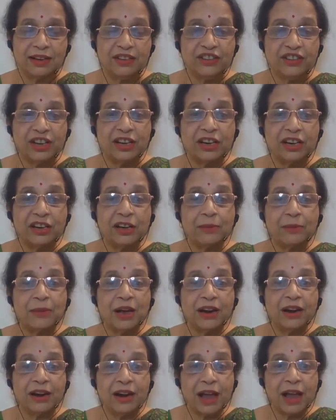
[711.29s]
Janana,
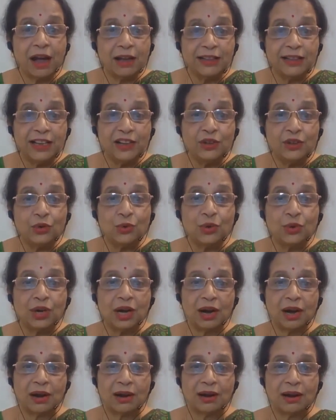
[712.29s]
marana, adi
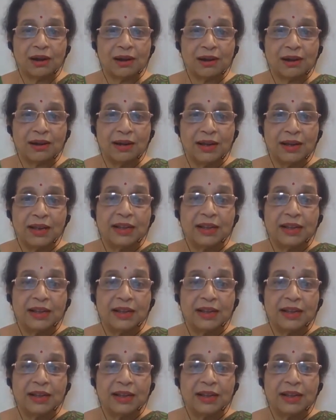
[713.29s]
dukkha.